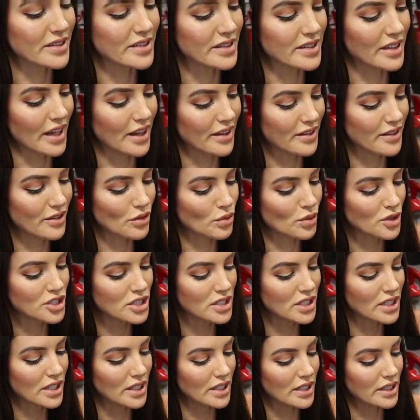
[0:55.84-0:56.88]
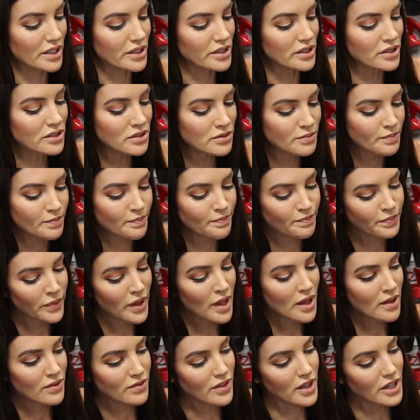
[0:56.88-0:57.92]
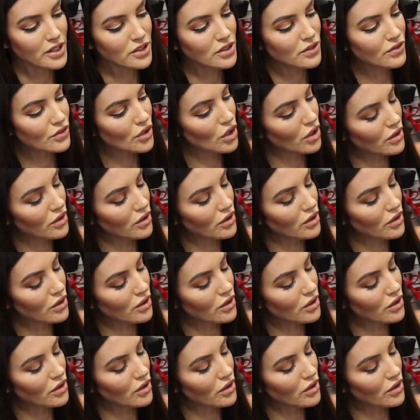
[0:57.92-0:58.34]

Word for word: it's that squishy heel. Then you've